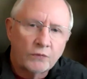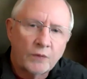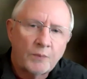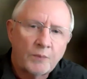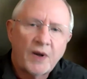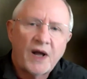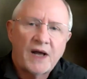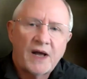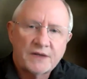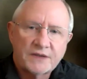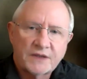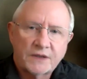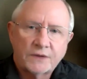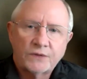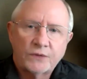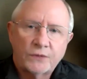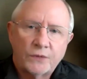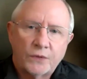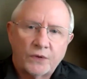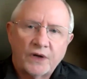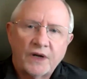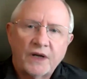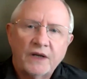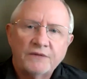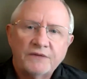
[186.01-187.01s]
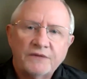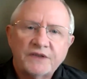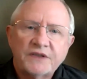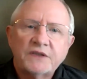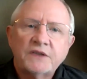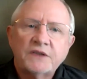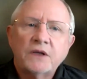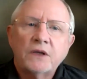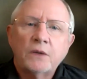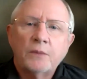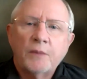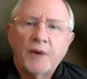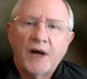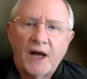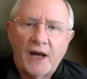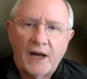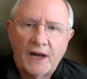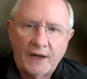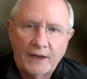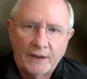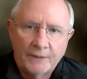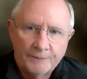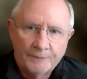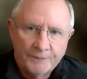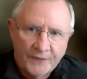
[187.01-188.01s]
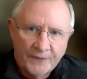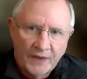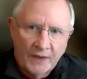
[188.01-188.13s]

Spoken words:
repository of syllabi